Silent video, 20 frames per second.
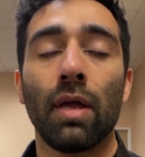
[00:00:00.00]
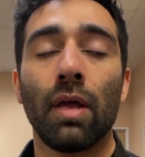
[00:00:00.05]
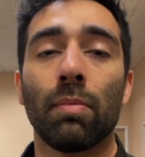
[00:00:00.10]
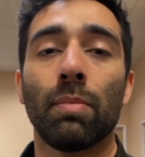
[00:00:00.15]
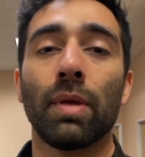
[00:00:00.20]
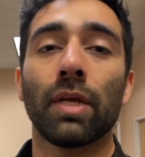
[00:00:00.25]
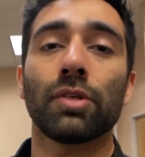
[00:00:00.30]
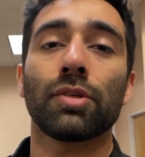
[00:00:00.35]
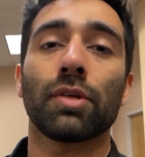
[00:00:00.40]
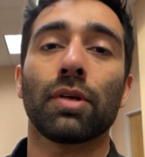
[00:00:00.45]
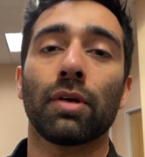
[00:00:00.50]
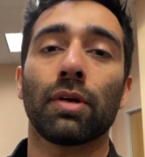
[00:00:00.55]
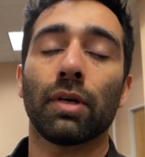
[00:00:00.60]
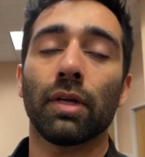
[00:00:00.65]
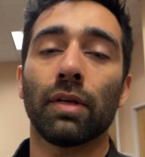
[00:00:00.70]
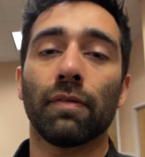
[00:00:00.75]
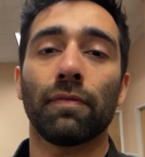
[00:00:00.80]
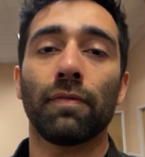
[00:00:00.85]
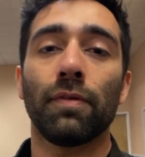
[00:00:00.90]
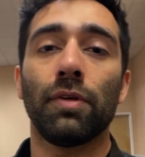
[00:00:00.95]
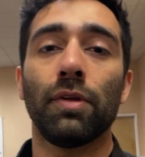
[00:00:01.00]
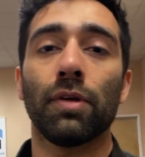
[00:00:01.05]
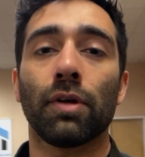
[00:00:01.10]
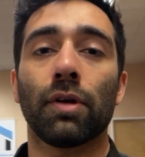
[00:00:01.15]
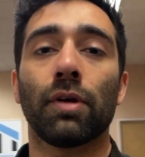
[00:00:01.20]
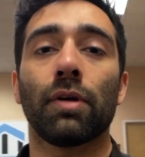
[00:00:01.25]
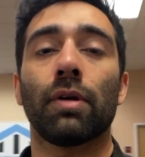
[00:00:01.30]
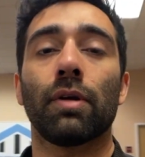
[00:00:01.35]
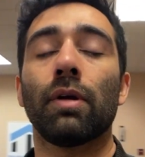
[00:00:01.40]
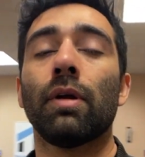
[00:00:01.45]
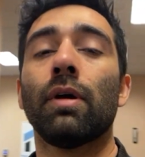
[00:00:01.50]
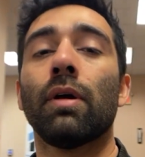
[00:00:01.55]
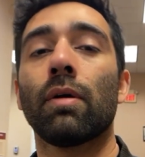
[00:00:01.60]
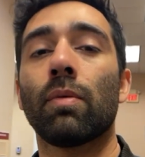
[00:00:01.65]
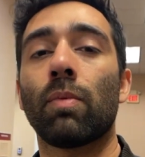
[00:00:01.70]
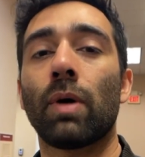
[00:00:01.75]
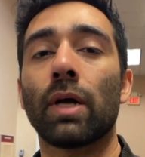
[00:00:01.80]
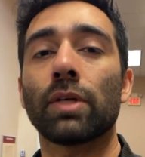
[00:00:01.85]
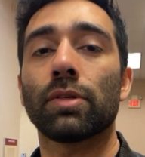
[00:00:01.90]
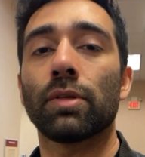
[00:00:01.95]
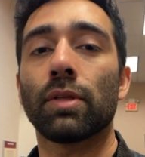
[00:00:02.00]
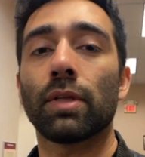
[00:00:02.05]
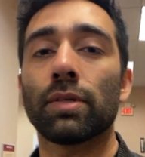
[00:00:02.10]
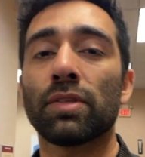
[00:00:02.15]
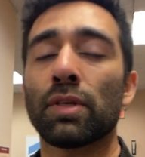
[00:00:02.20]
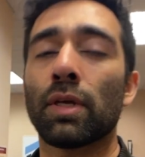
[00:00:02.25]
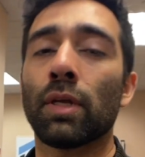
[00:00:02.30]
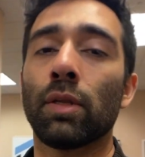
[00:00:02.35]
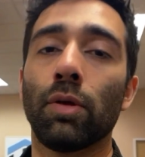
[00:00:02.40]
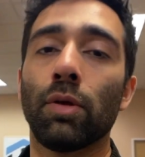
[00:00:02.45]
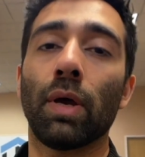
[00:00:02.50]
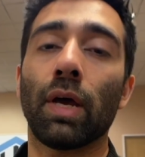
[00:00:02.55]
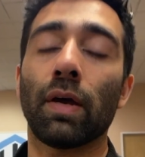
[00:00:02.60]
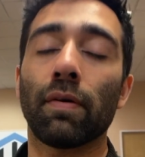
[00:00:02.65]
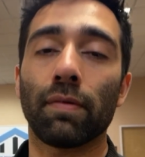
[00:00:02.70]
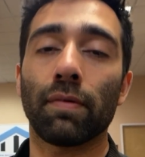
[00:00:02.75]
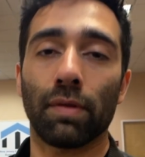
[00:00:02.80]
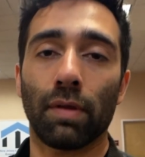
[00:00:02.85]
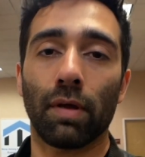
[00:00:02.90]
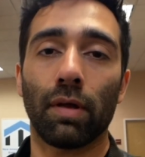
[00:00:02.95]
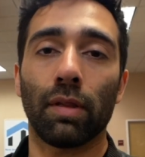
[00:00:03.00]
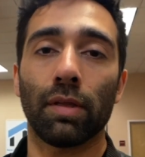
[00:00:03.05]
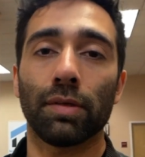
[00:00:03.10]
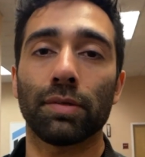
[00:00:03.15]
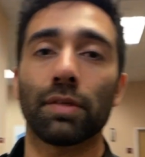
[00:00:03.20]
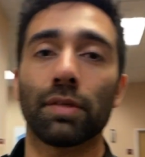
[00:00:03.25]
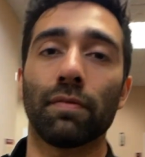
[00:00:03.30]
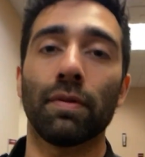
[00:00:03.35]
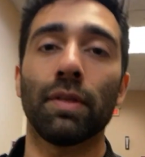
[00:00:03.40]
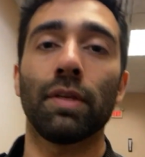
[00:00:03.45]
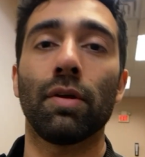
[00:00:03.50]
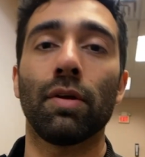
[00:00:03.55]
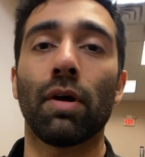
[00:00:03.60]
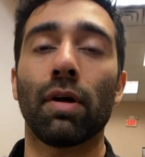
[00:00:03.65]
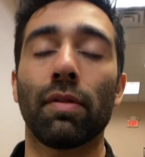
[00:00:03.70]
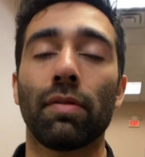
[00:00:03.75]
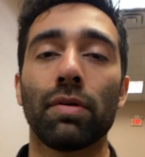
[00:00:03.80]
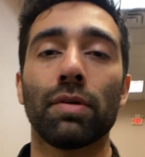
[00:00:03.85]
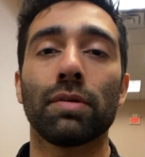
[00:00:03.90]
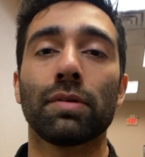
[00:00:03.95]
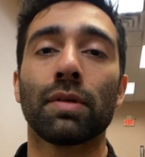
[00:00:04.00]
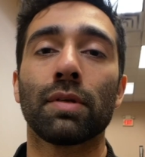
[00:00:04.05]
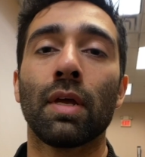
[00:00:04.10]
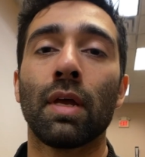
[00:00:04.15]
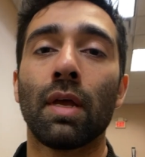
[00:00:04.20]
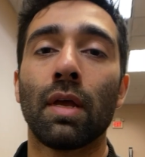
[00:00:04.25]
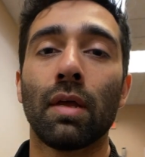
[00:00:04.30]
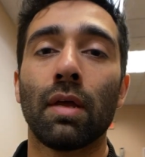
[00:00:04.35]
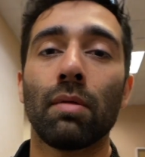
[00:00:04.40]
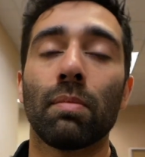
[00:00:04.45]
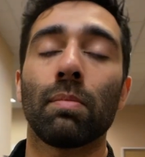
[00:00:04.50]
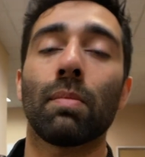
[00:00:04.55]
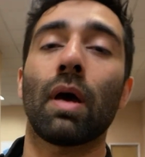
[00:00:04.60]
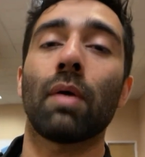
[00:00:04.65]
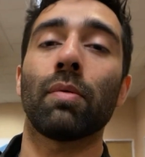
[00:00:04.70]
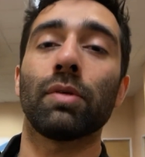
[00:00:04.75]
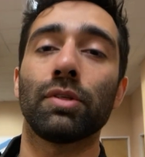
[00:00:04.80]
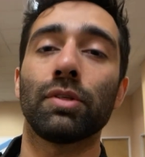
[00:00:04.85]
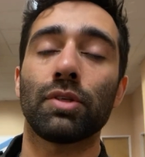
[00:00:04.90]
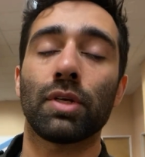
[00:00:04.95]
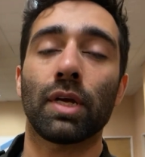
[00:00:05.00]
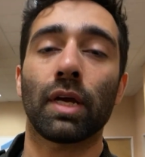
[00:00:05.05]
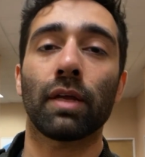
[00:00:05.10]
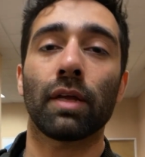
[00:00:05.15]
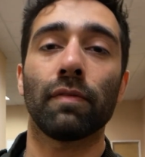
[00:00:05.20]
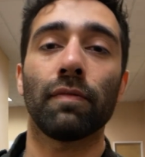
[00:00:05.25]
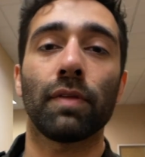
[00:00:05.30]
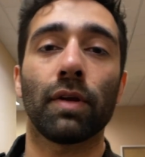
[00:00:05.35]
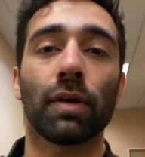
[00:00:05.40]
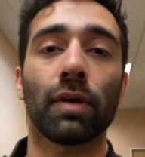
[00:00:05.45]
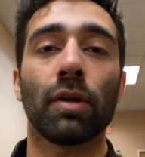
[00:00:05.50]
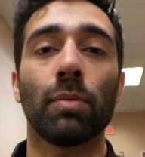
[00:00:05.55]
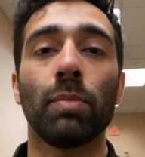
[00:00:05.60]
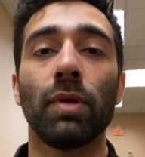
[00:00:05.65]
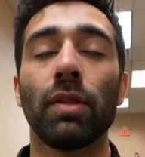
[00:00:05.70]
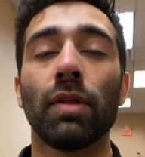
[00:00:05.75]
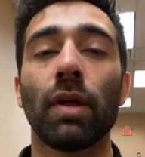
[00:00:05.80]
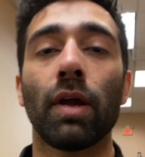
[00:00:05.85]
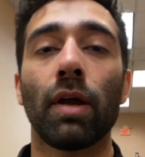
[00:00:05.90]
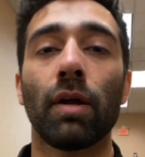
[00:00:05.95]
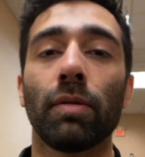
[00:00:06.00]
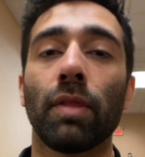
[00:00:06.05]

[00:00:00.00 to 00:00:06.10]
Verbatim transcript: Make sure if you're watching this and you have a list of indie authors, I would check if they're going to be there.